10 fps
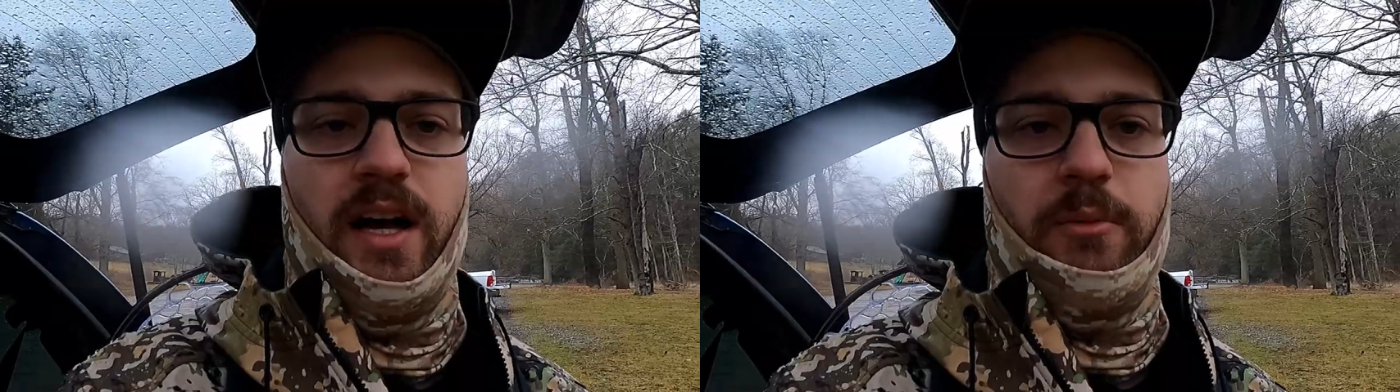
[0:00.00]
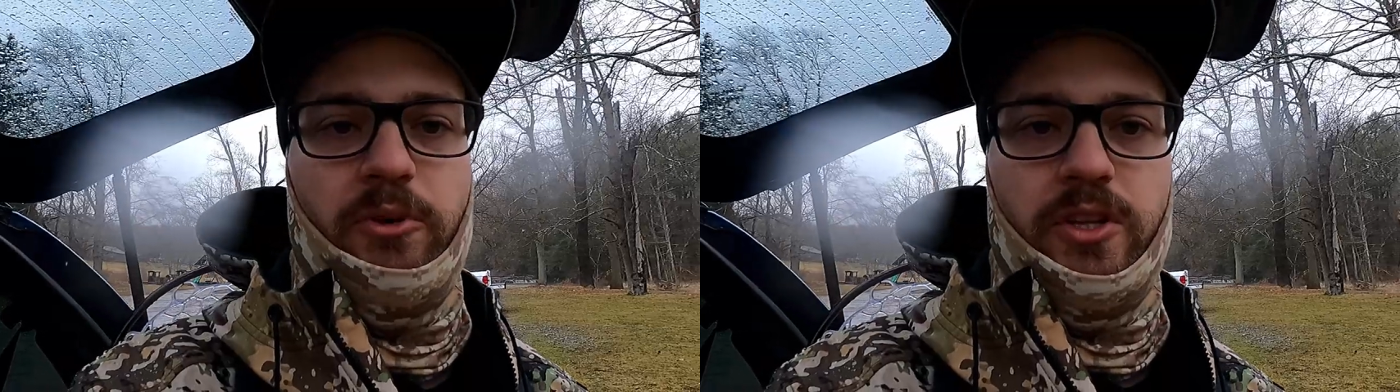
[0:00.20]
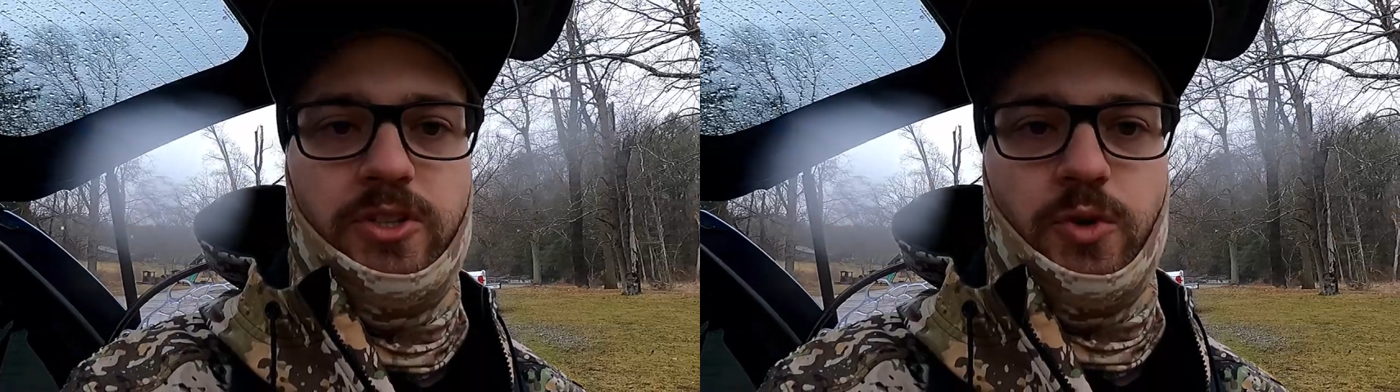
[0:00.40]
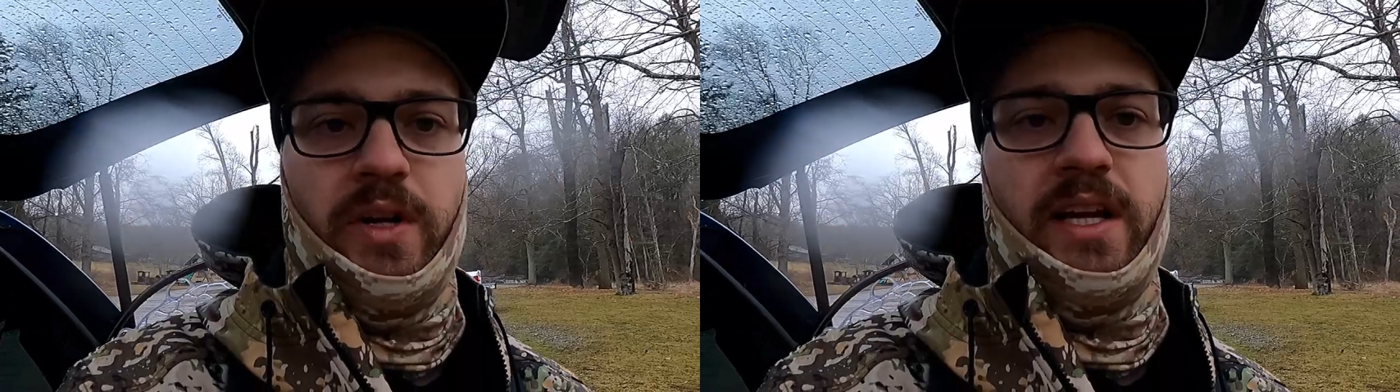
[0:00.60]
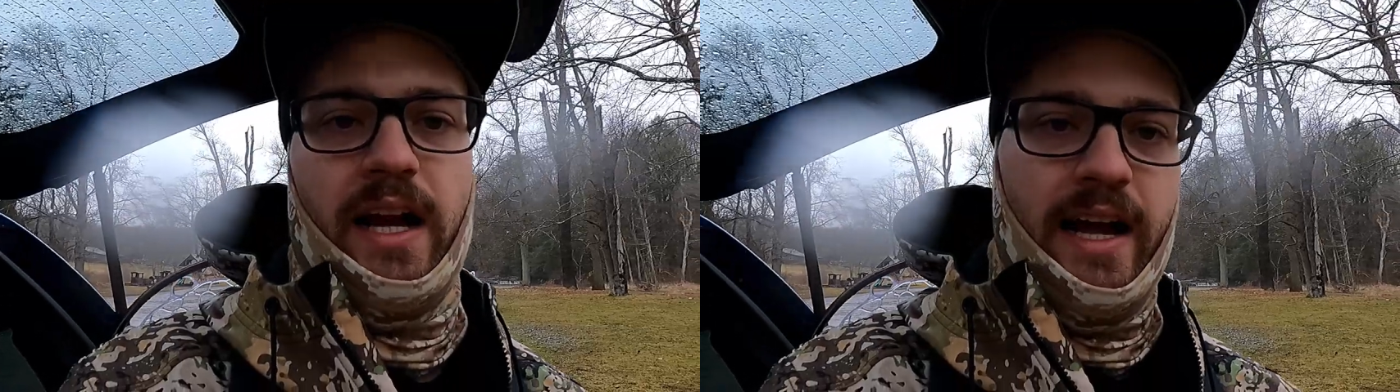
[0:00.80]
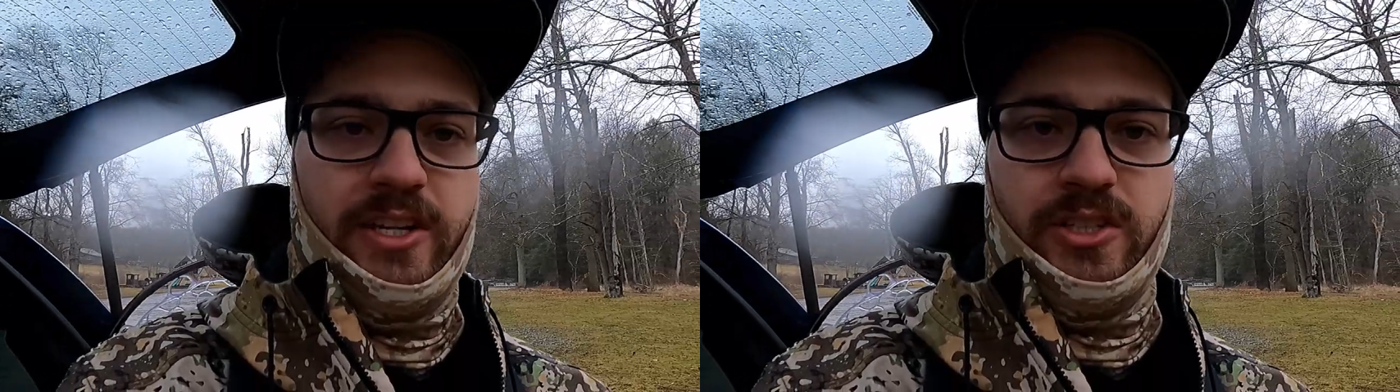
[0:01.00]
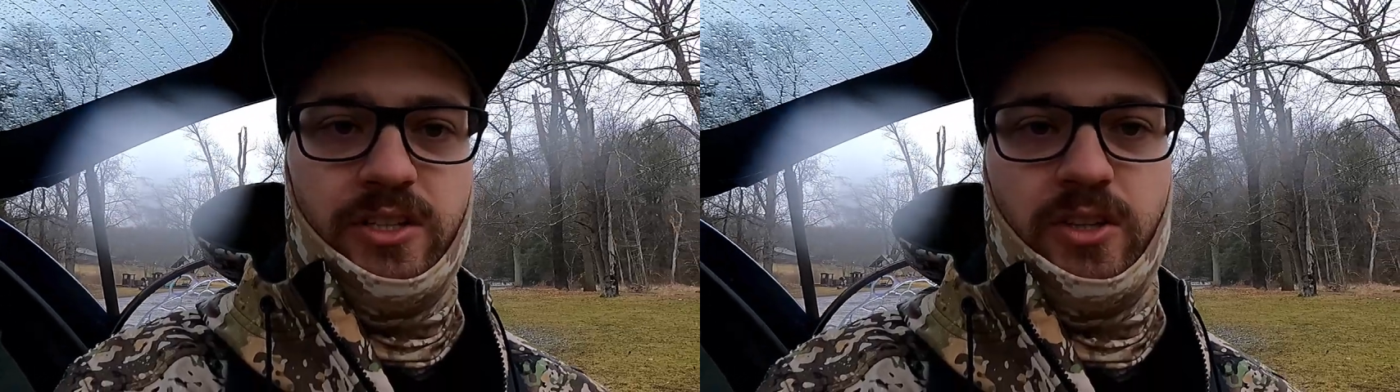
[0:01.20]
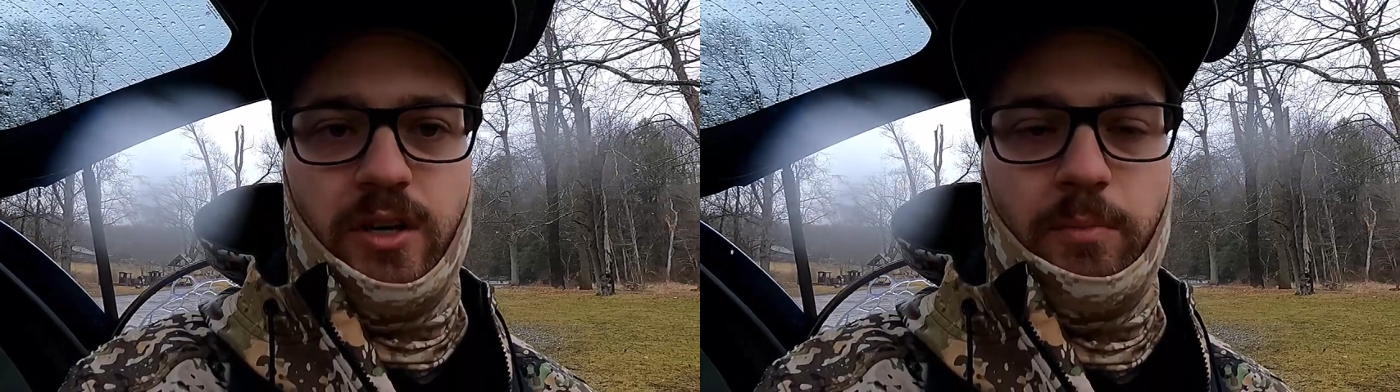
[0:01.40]
Um, really enjoyed it. I
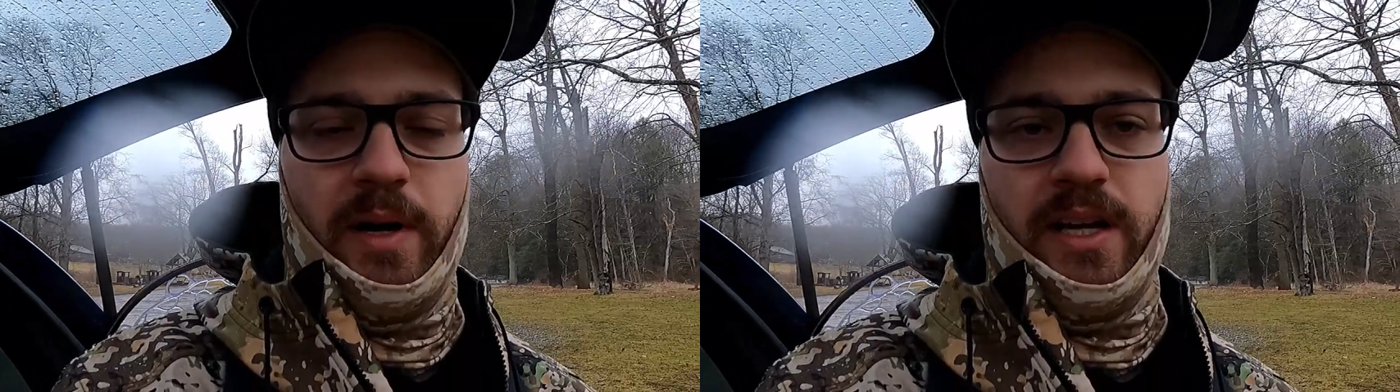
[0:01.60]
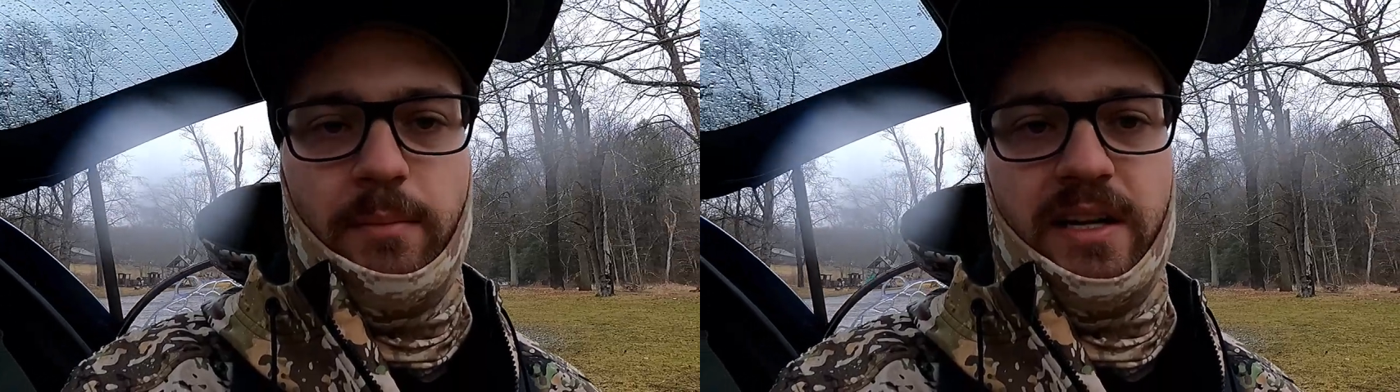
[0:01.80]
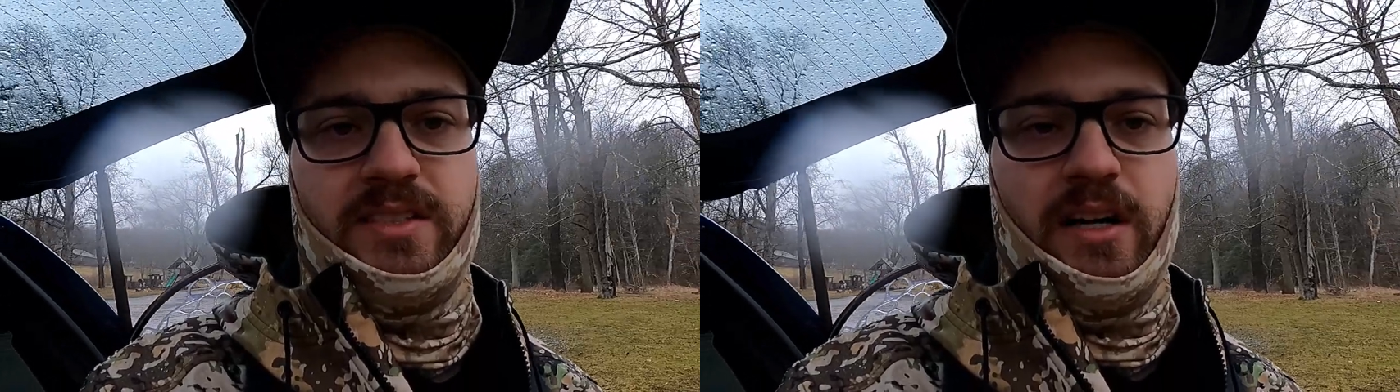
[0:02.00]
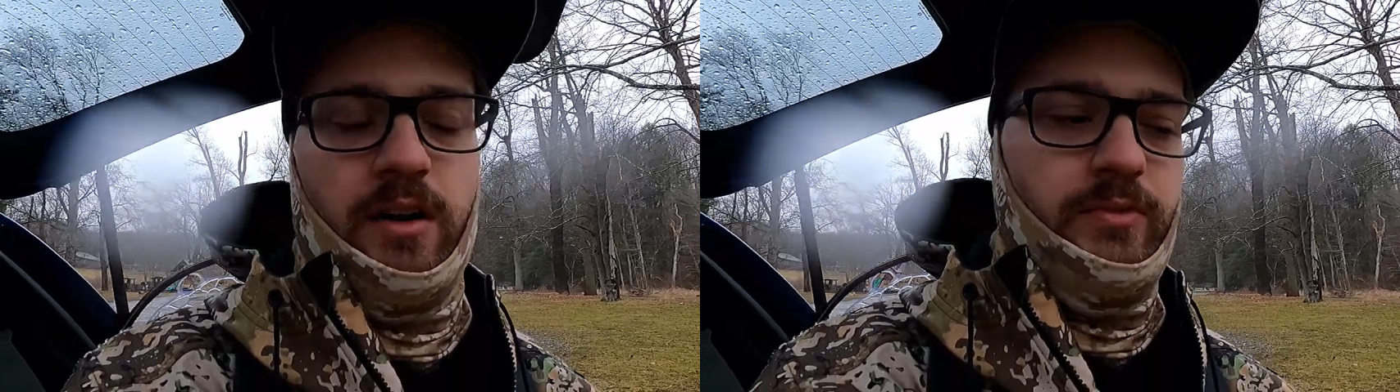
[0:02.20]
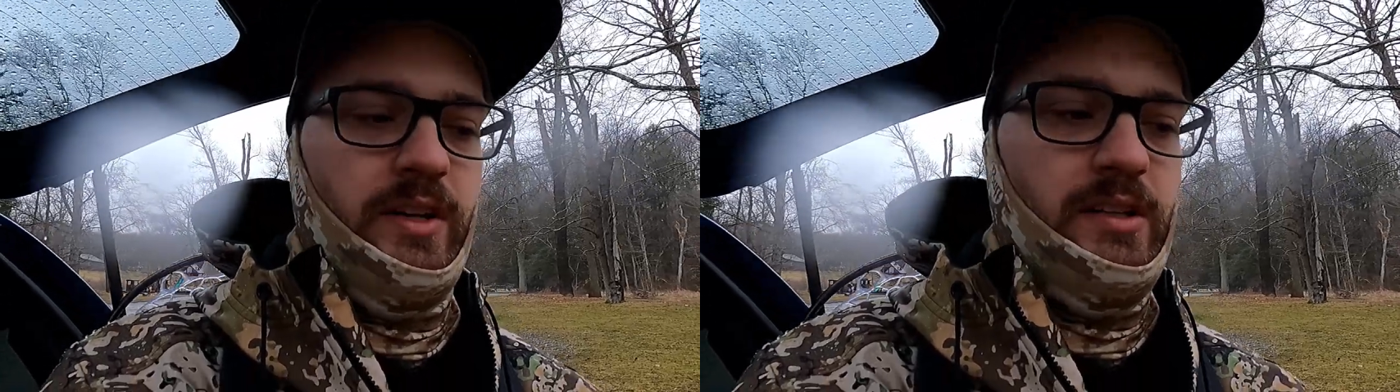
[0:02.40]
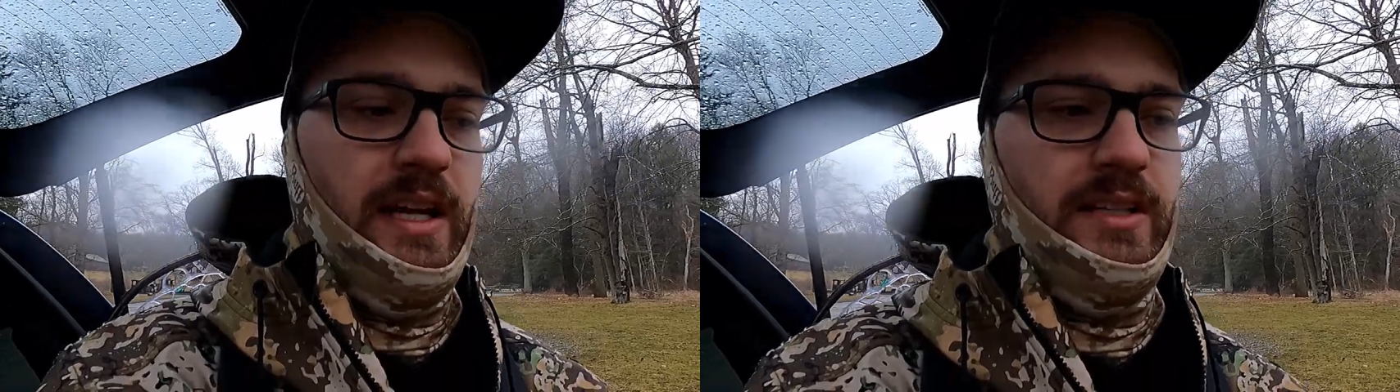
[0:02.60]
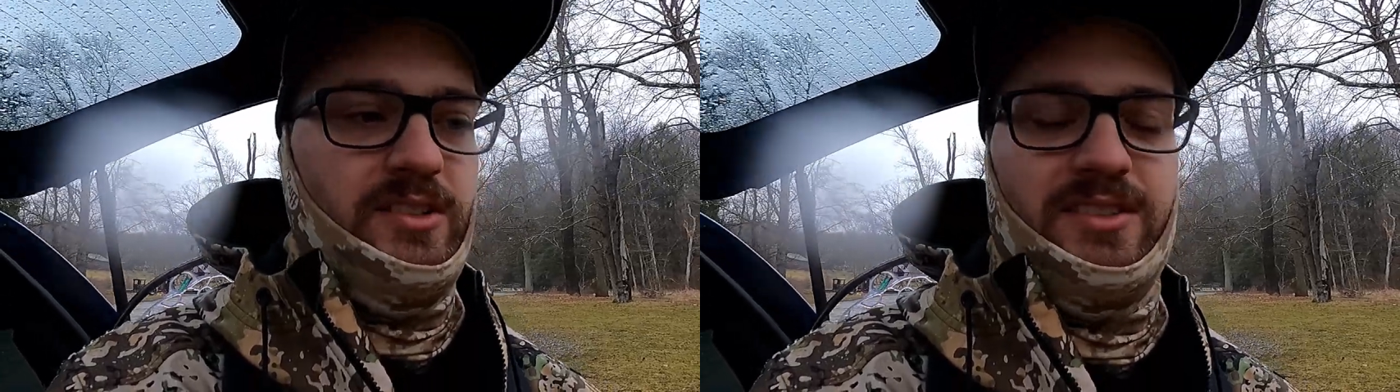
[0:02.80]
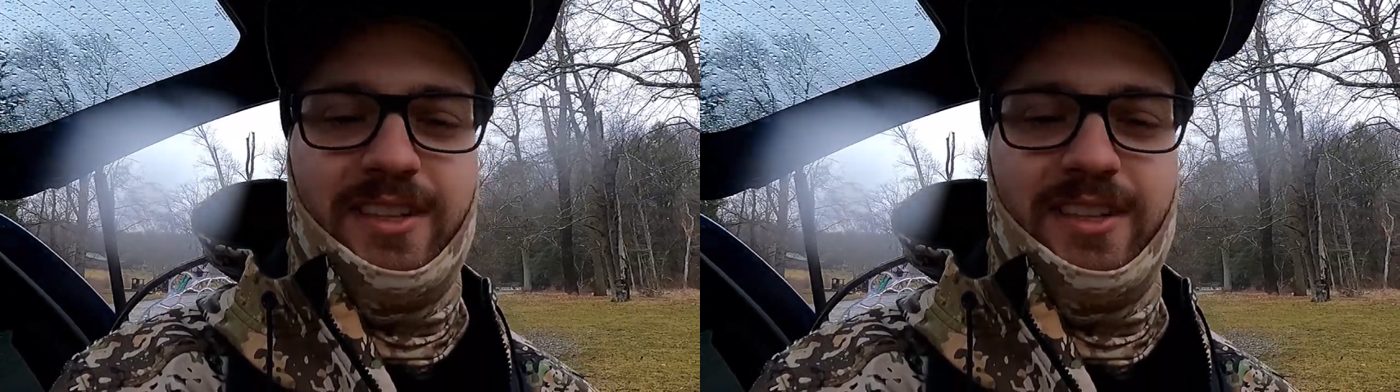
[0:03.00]
actually took a bucket myself and, and